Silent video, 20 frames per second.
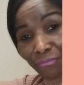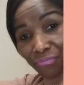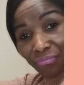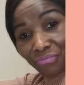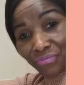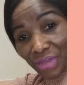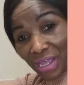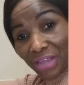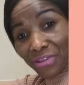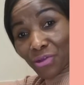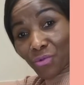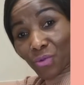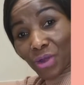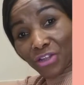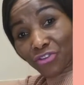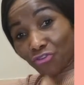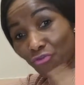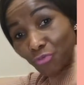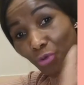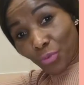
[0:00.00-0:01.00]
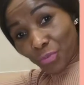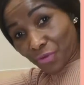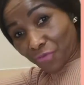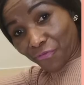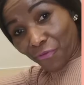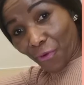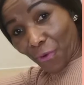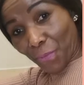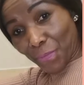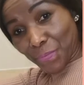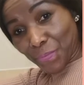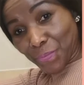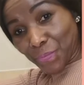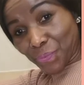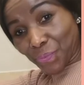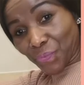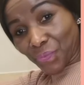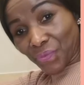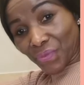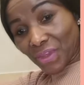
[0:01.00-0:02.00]
from the other one you bought before.
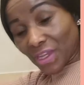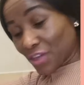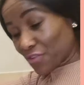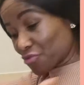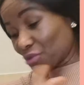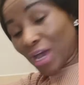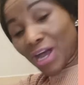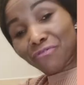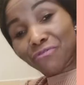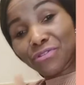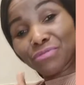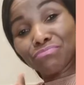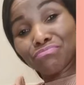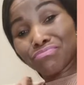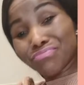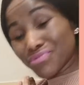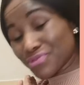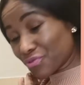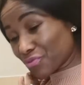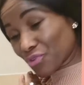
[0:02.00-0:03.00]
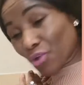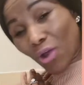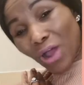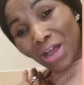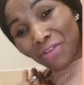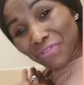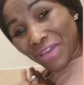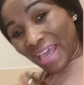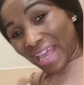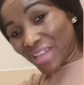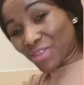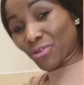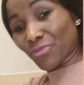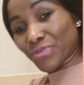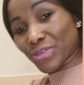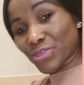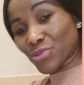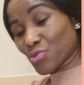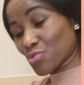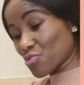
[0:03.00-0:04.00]
If you don't have any of
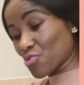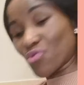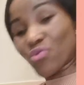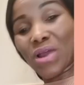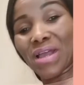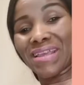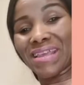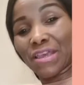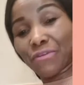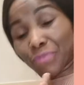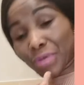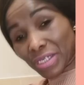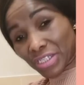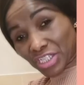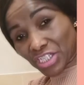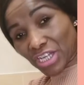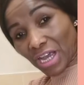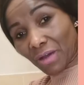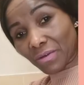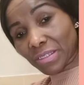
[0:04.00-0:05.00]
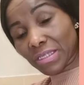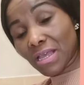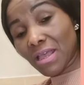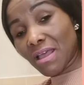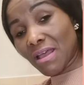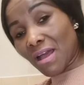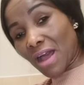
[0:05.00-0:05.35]
this cookware, give me a shout.